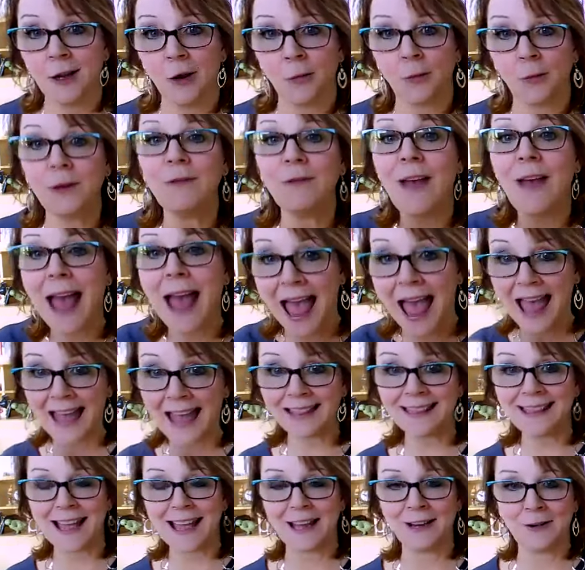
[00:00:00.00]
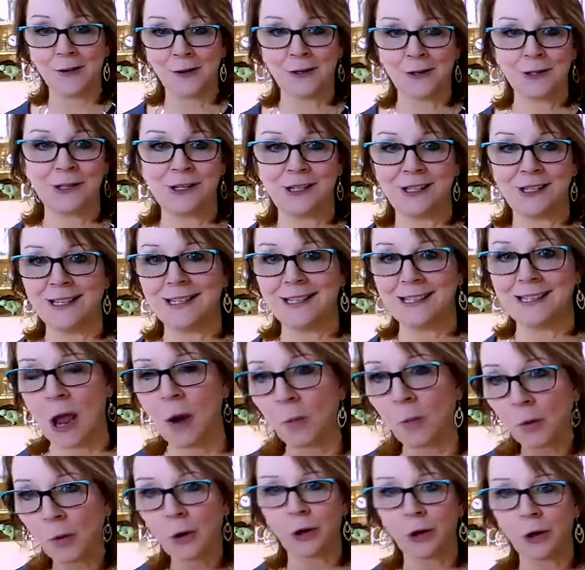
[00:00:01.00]
We've had that narcissist yeah.
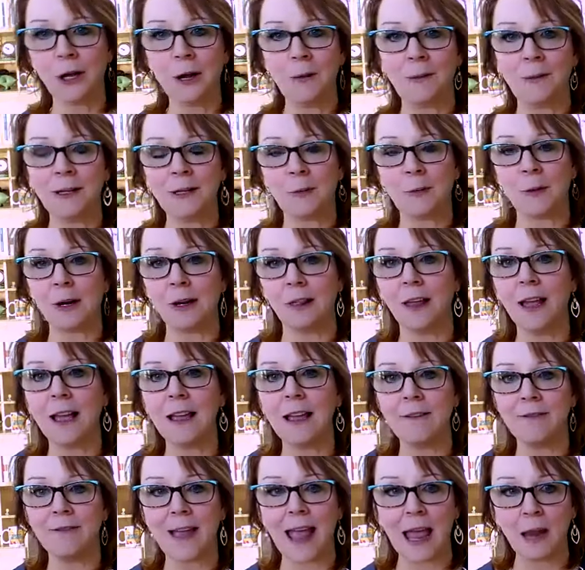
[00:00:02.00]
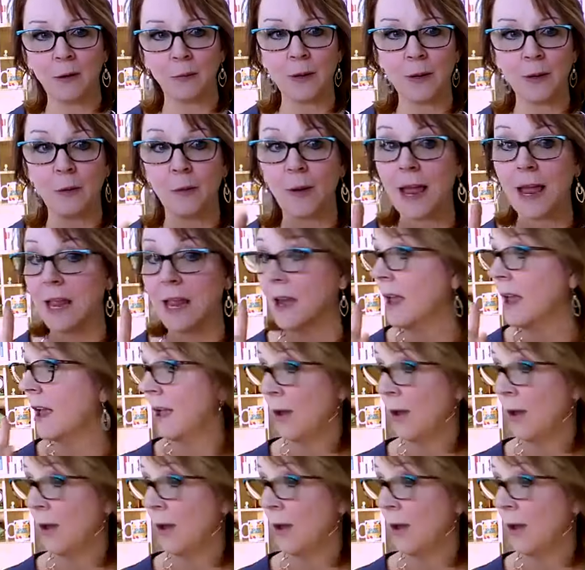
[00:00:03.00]
at work come into our life and we went,